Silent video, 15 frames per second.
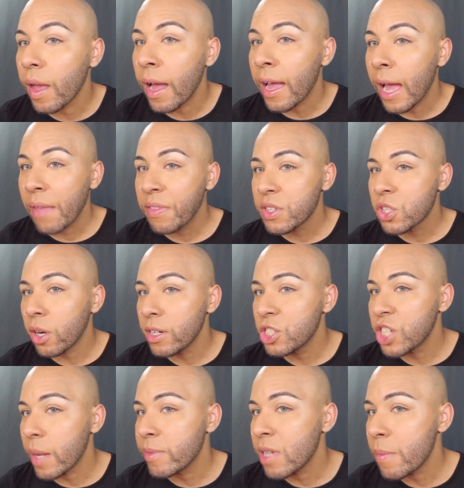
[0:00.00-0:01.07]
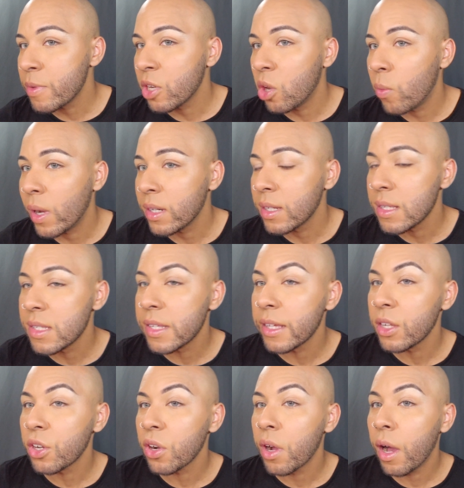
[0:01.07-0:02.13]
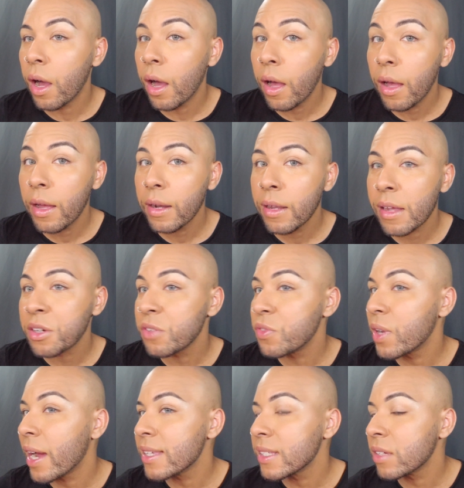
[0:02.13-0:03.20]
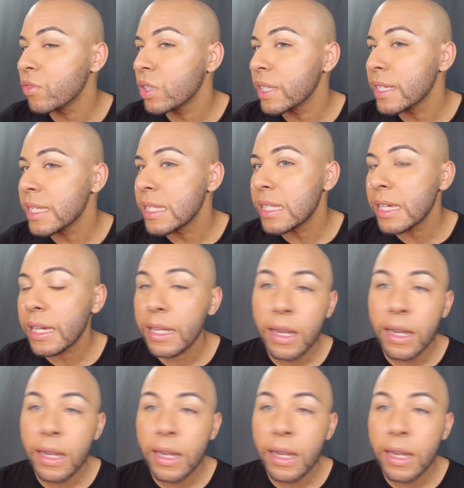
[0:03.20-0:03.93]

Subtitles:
I have the Tarte Shape Tape Glow Wand Concealer on. I don't know if you guys can really see